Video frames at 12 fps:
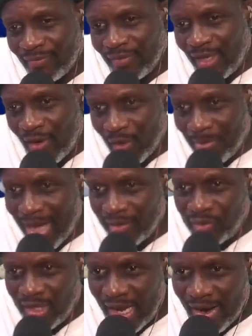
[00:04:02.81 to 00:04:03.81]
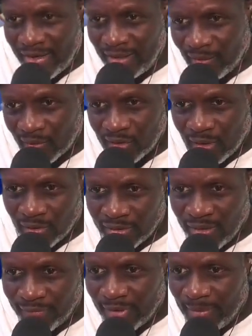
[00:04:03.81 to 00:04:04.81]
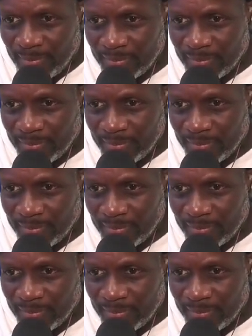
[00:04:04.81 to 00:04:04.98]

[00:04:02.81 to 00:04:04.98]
you know, the mount to there and it looks a little different.